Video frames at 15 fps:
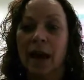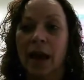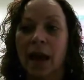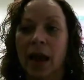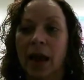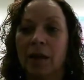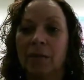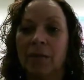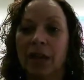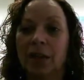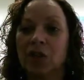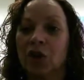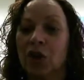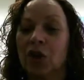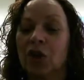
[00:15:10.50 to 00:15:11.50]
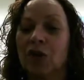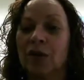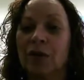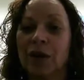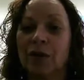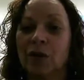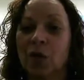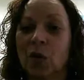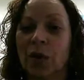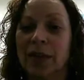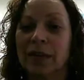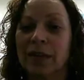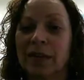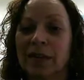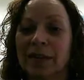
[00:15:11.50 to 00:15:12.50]
and make sure you do those
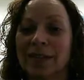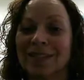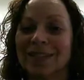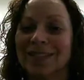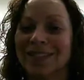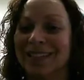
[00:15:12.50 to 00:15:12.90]
quizzes.